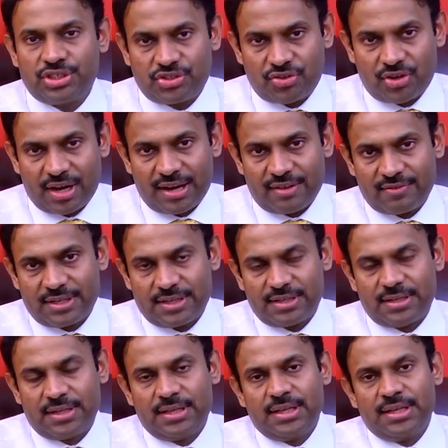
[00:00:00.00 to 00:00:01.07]
travel,
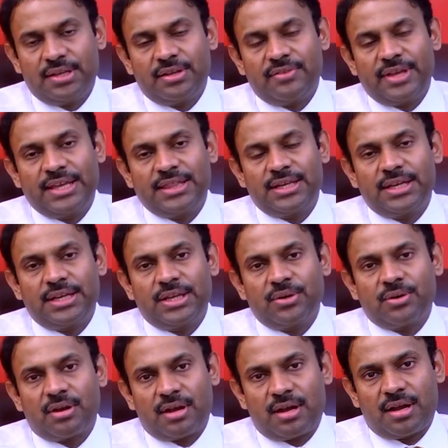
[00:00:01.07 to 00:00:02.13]
either in
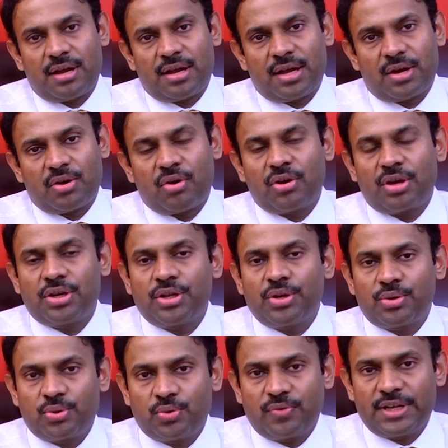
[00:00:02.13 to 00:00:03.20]
your car or in
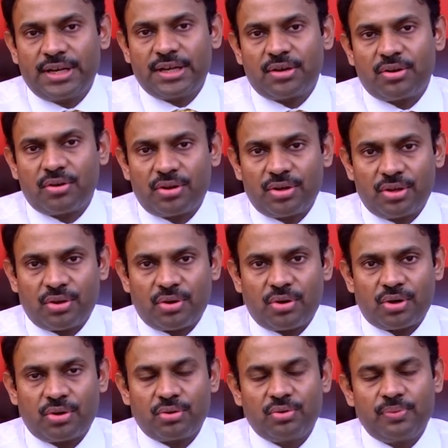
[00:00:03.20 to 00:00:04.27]
your two-wheeler or in your
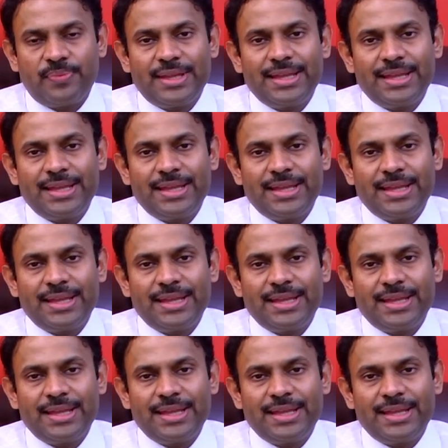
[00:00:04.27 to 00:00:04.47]
auto,